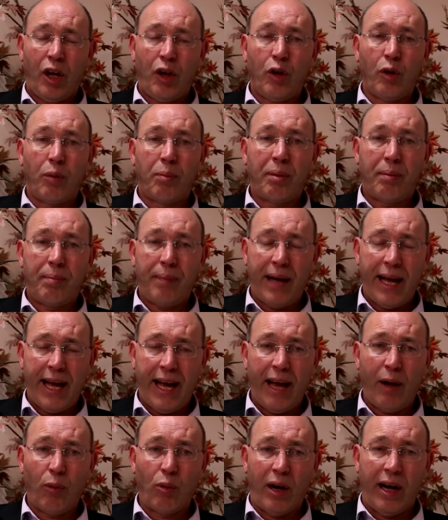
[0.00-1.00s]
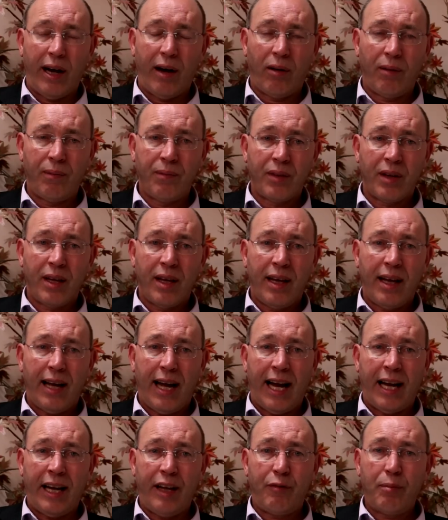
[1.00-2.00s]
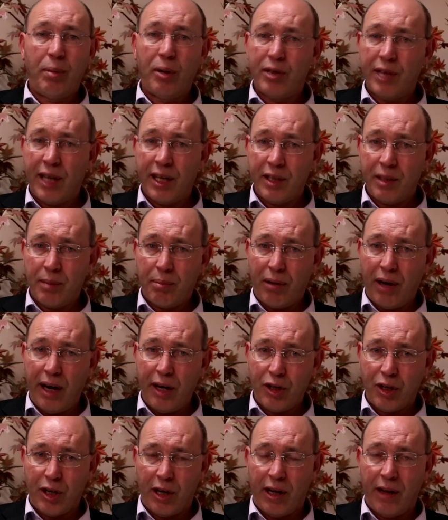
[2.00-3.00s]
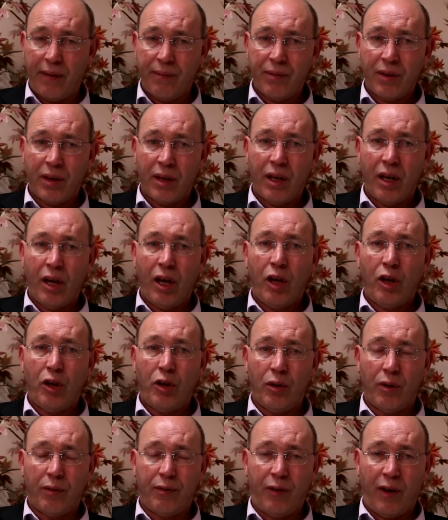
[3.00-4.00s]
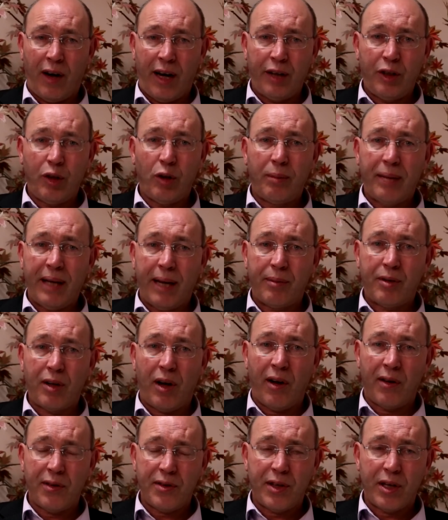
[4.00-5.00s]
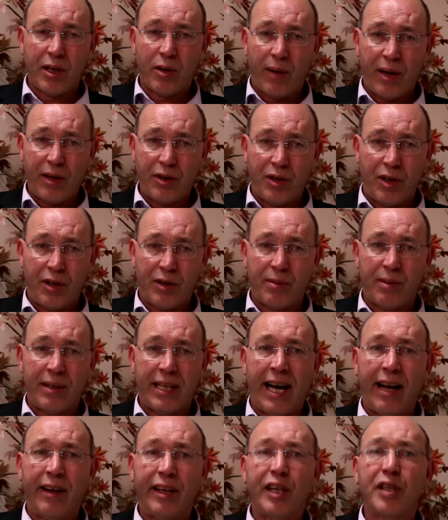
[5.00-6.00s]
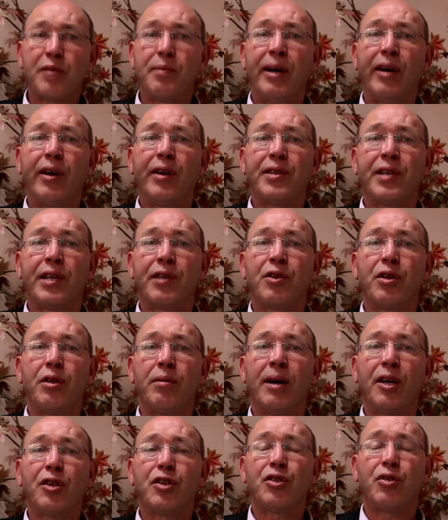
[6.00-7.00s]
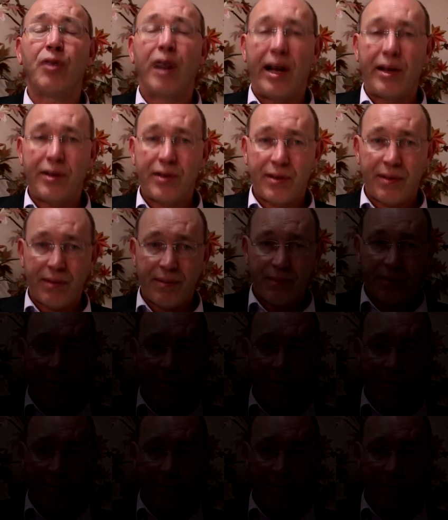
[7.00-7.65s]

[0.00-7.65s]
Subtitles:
you'll prepare well. And if put under pressure, you'll find you'll be able to answer the questions without experiencing too much stress.